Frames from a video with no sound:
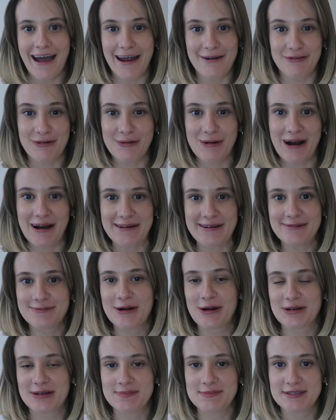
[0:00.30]
Hey everyone,
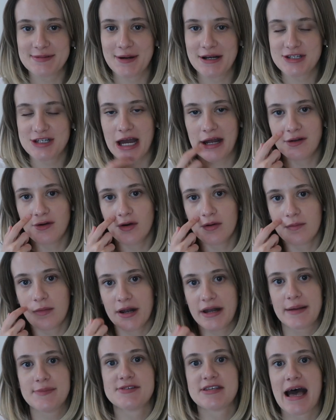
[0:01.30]
welcome to my channel.
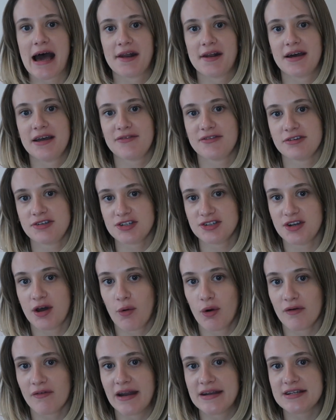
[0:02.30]
My name's Hannah, if you didn't
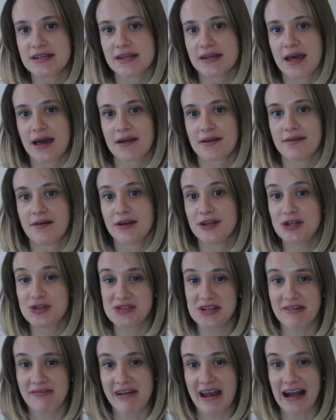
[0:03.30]
know already, and I
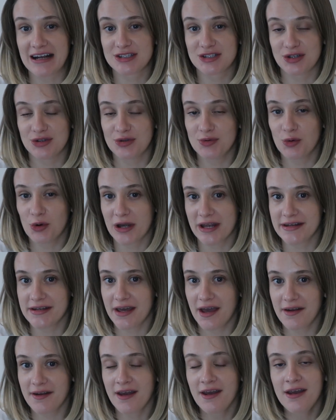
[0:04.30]
usually react to The Walking
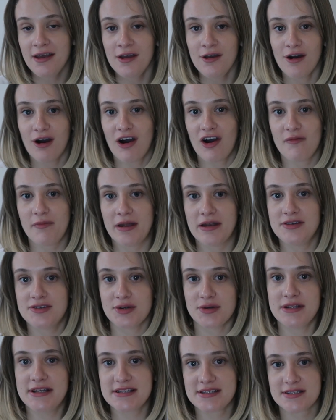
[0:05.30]
Dead. I've been
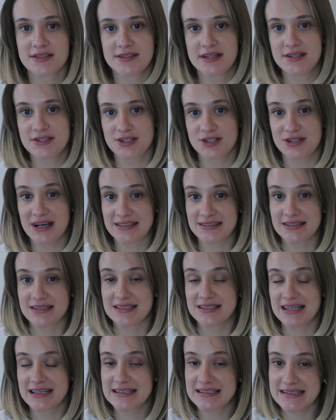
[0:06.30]
doing this since
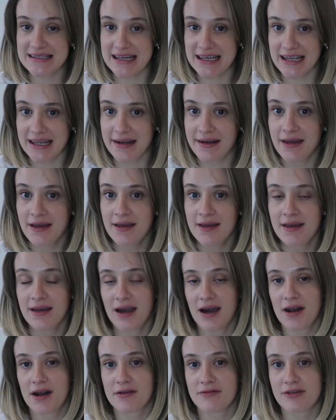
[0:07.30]
2016,
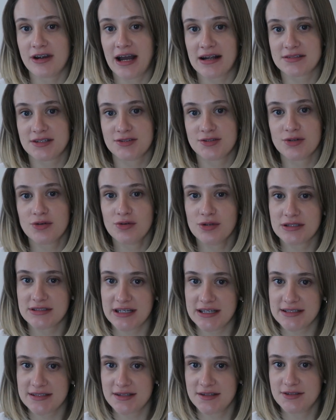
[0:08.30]
and I've reacted to all the
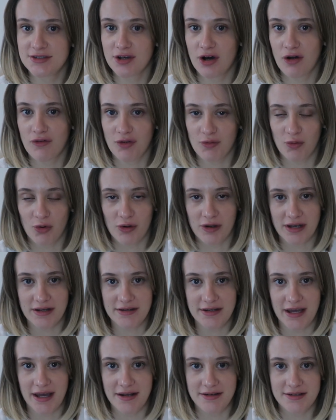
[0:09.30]
seasons of The Walking
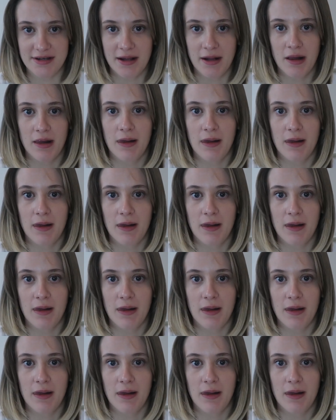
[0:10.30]
Dead,